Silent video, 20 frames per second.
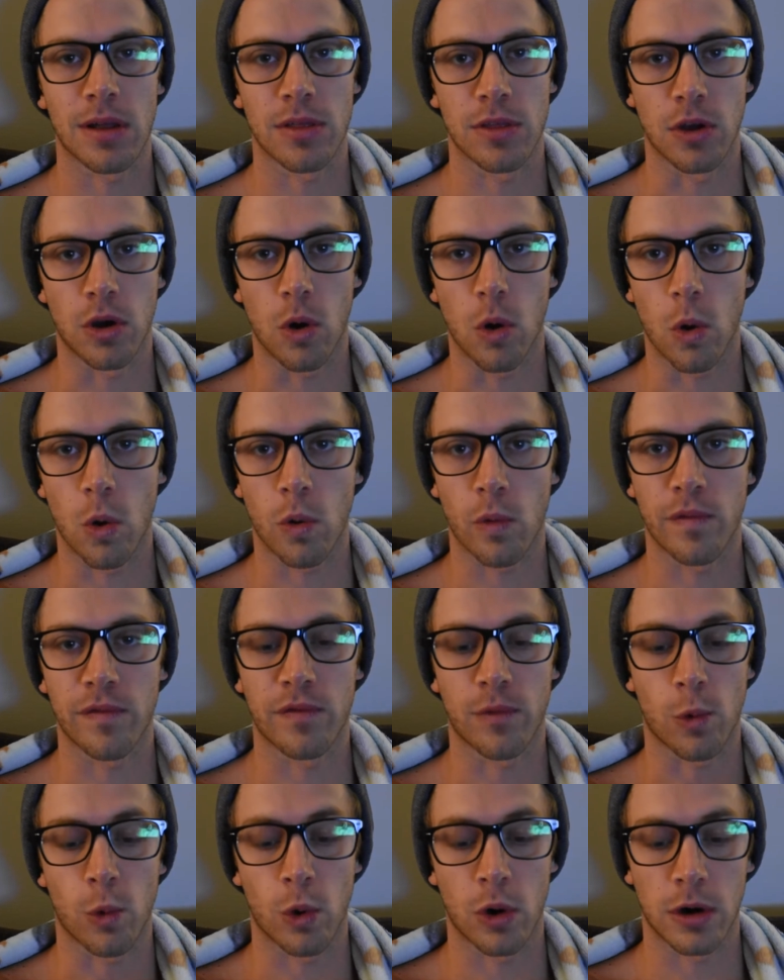the goal
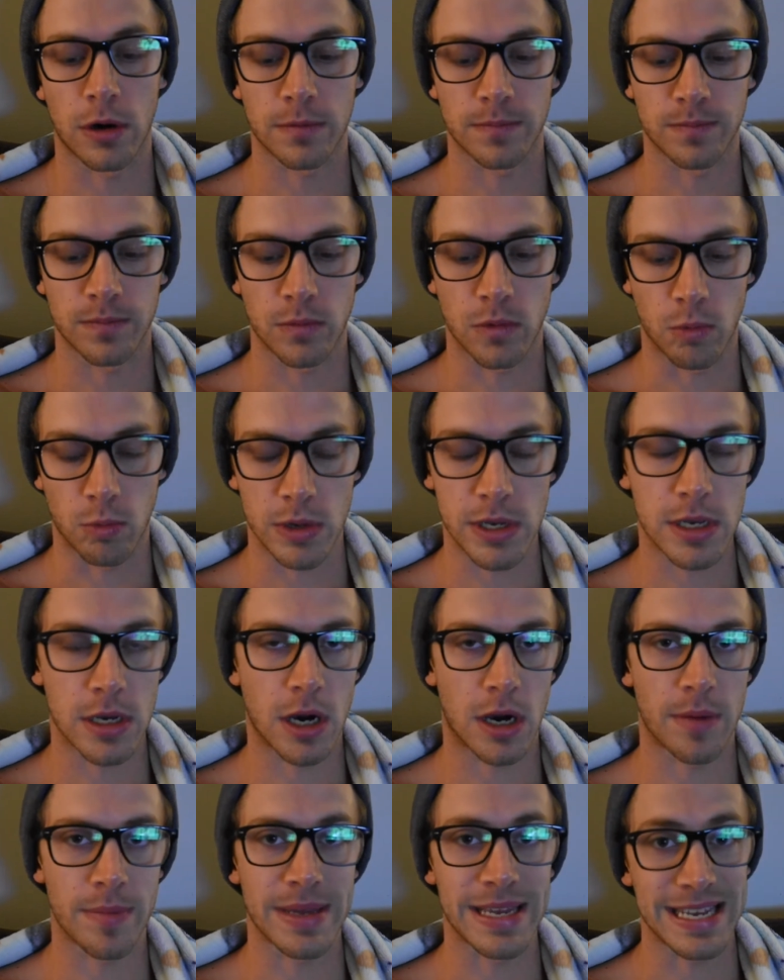for the
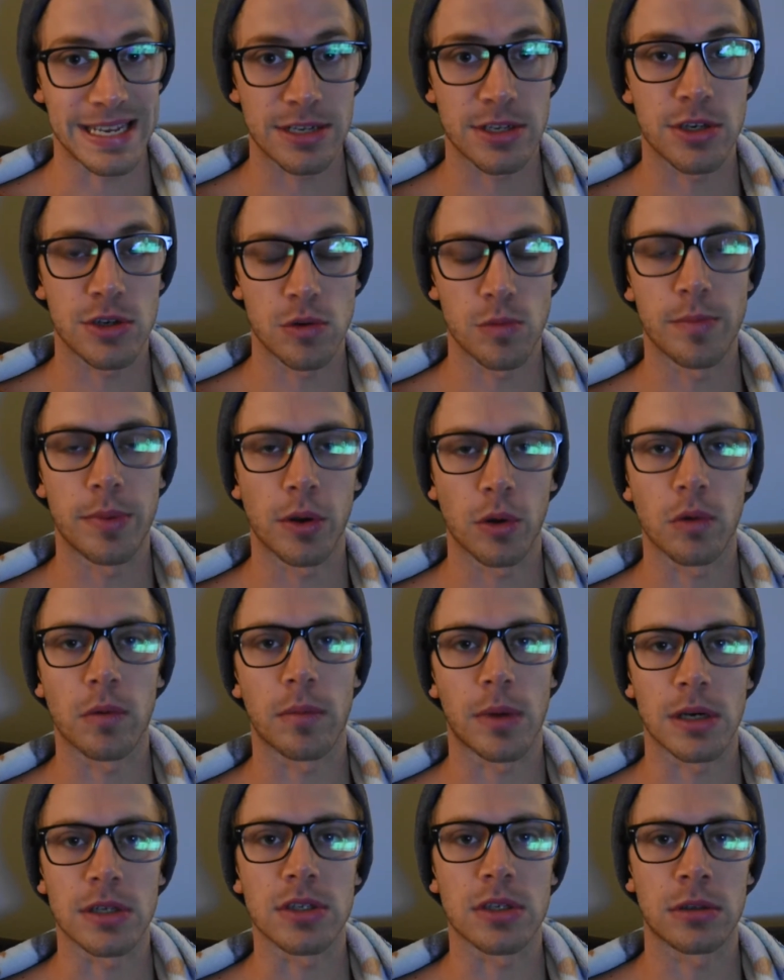recomp is to build
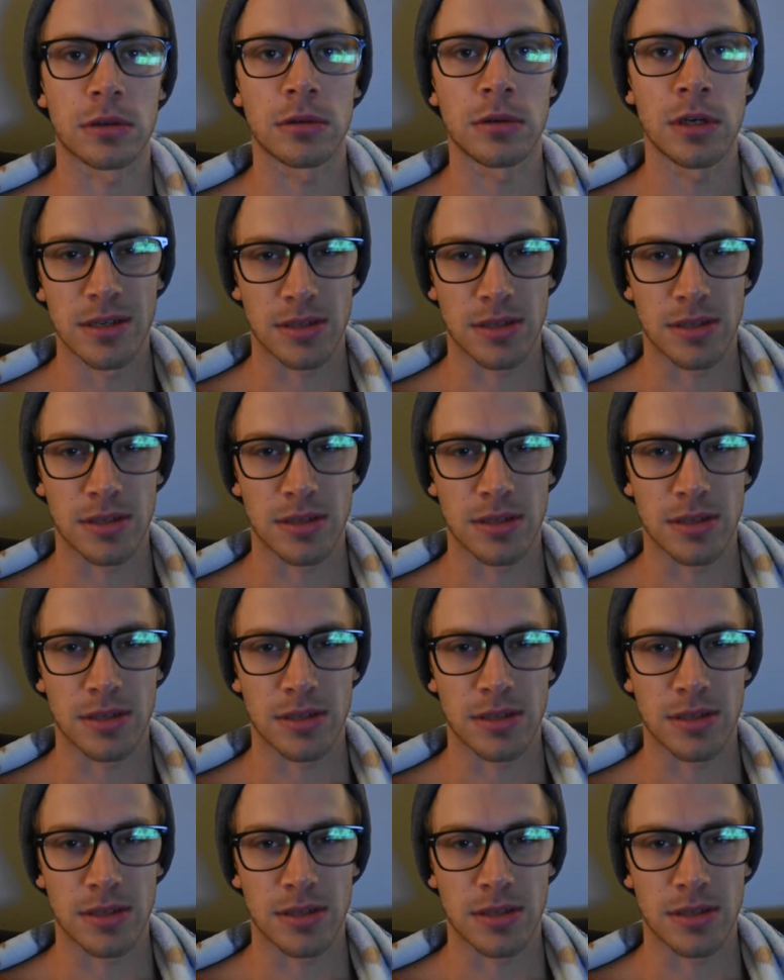muscle.